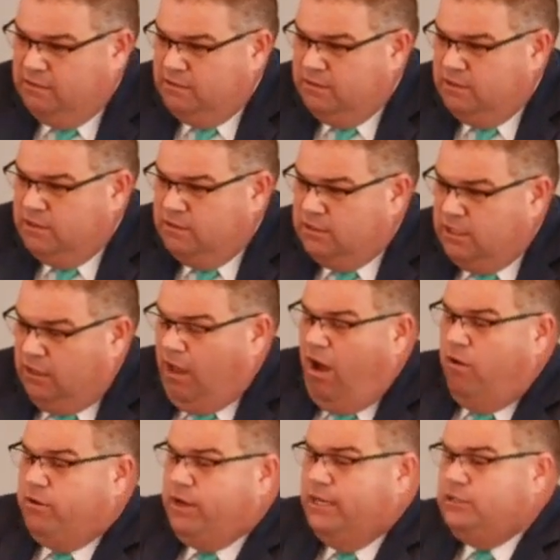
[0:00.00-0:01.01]
The law
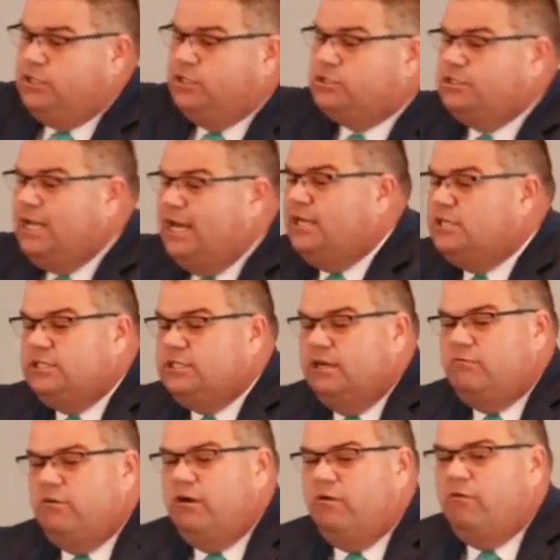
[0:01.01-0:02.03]
can just tell us that
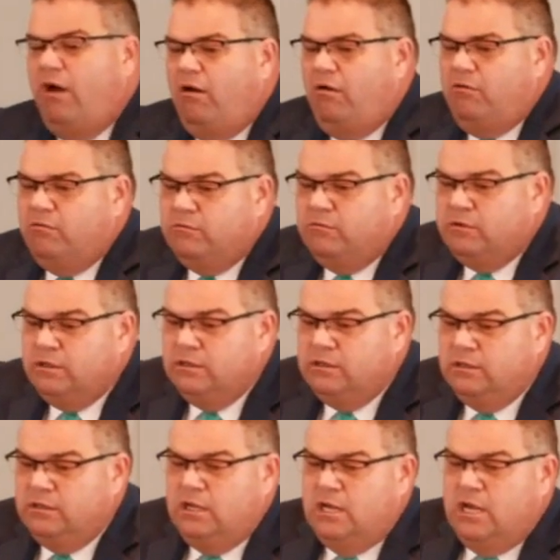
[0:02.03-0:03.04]
we're wrong.
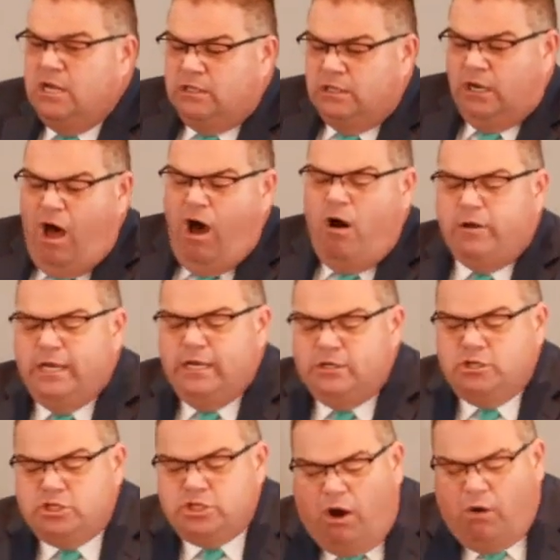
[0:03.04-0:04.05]
The law can
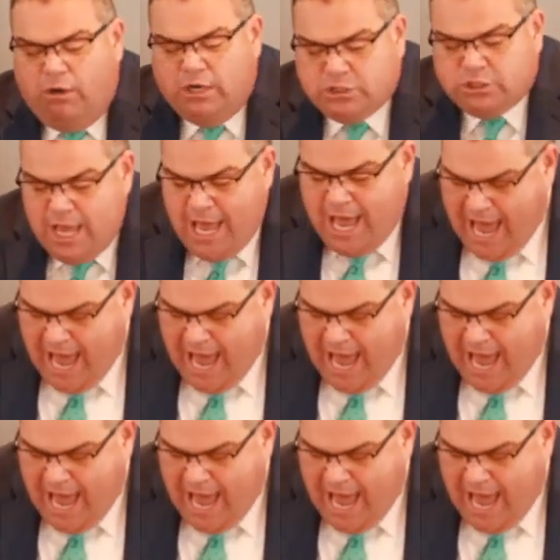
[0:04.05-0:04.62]
show us how